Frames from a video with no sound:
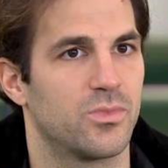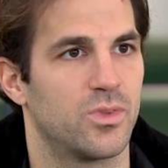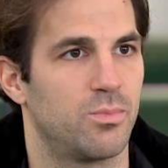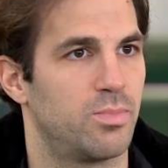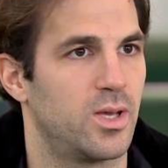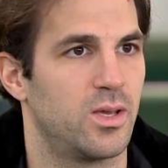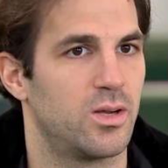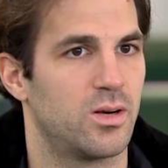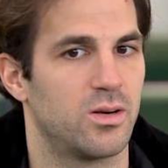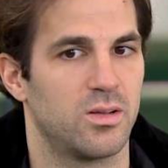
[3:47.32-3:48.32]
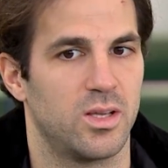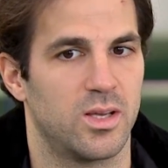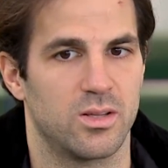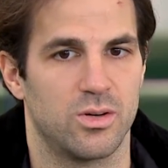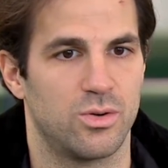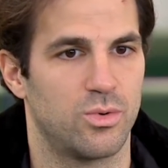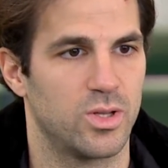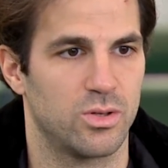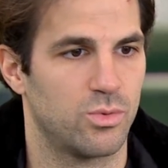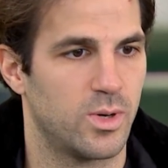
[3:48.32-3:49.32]
Top player. He can go
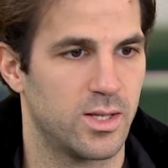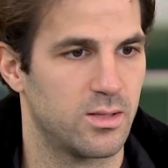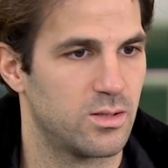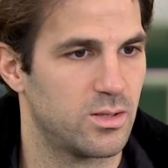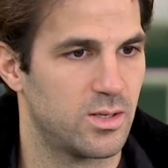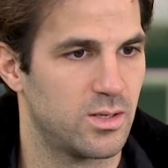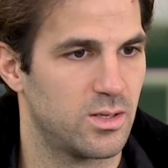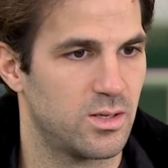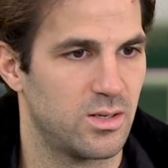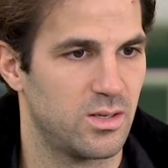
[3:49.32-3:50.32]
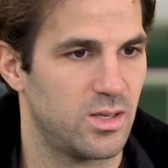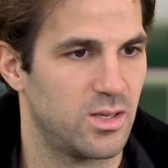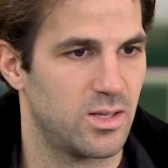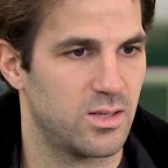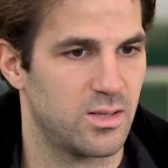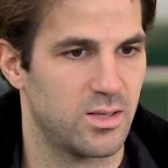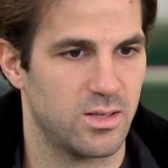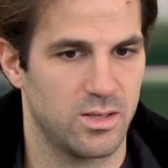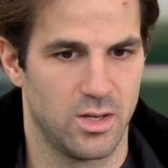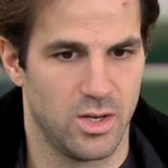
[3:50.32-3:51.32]
one-on-one. He
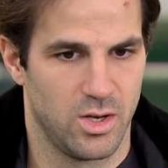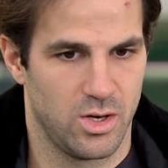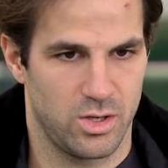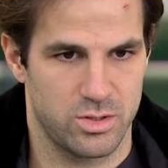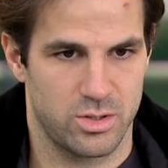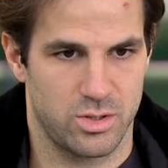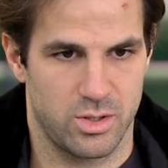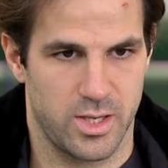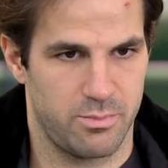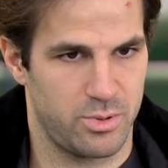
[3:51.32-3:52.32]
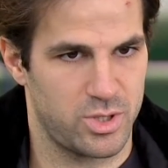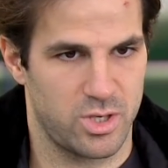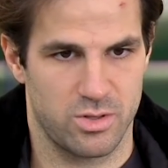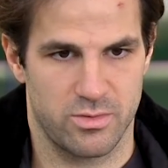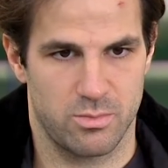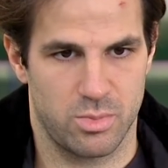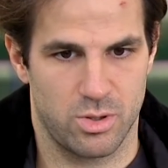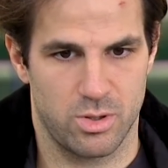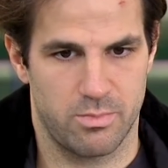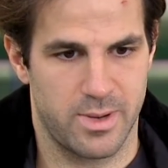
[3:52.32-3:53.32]
can also get possession of the
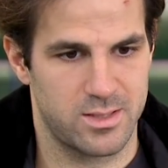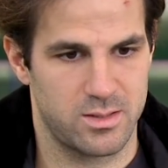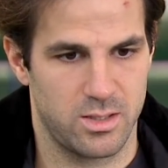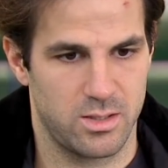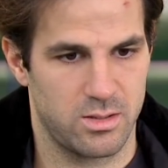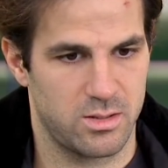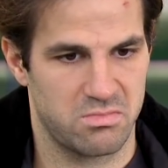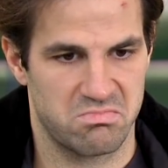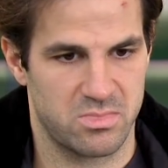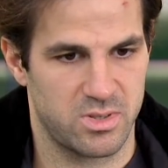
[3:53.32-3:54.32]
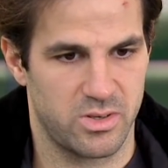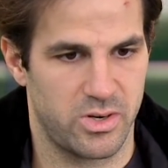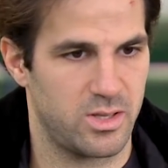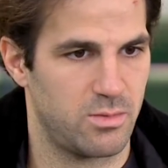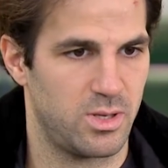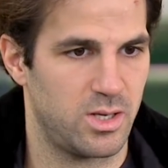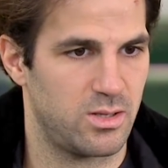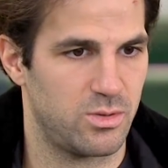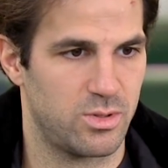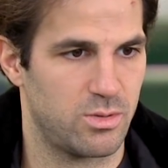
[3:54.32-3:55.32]
ball, passing, great
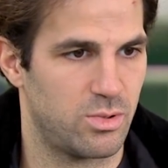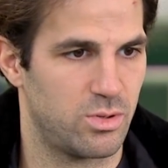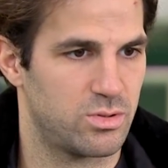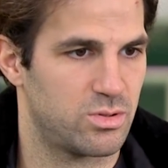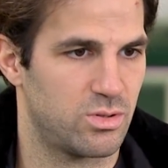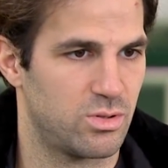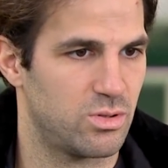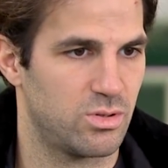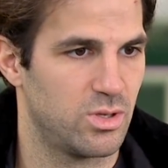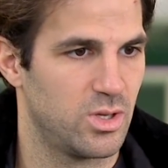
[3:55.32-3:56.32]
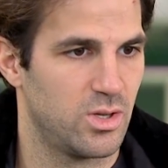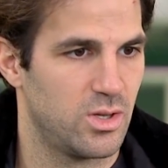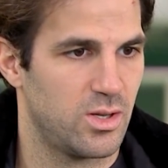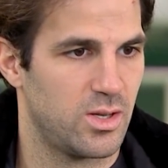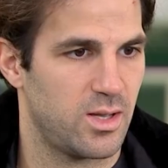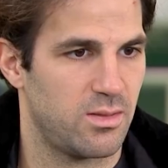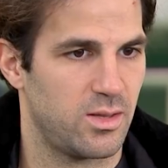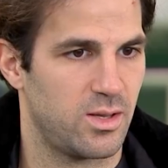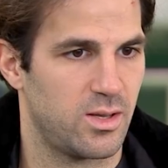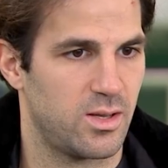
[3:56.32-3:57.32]
ability with the ball. So I
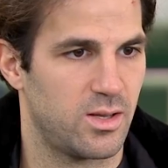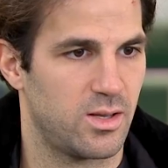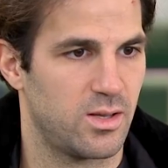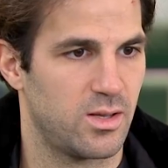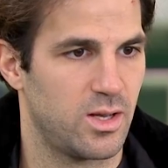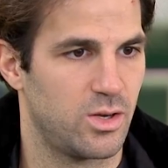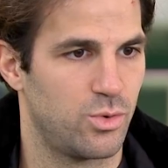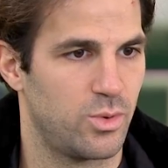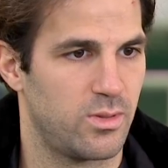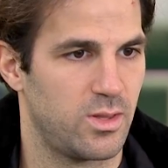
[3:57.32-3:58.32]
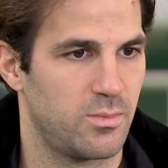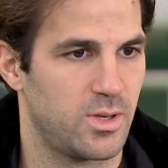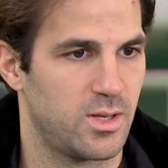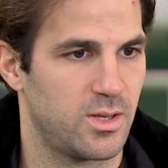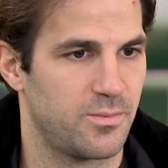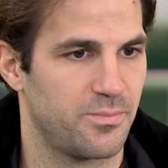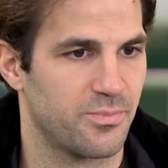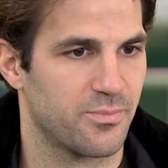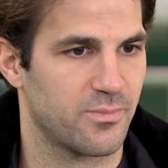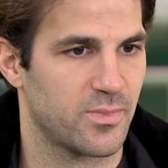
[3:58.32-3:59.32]
think I'll go with him
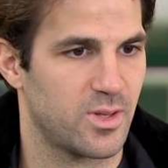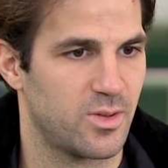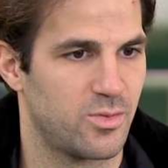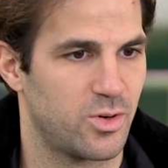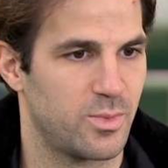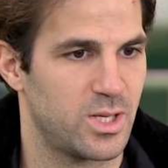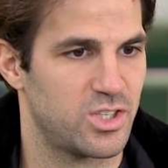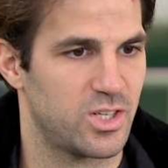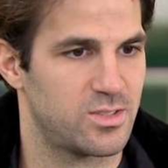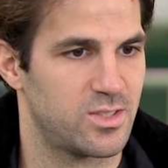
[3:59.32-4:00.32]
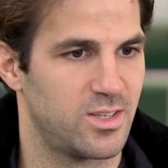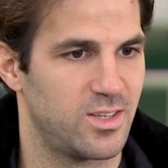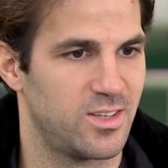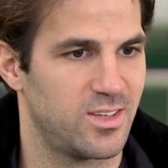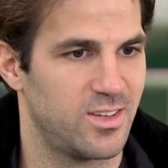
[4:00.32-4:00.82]
for my Chelsea